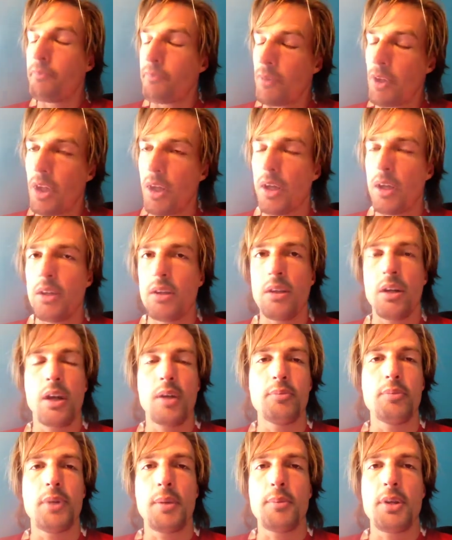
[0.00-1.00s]
Okay?
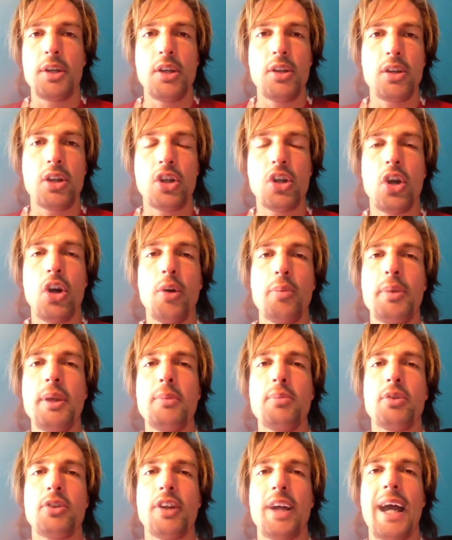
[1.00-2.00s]
I'm, I'm here to call
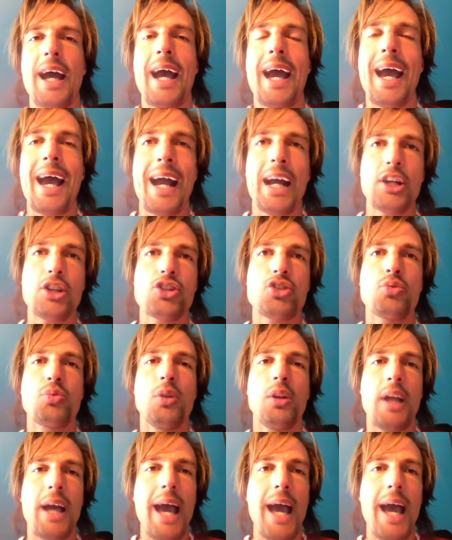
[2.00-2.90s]
people to actual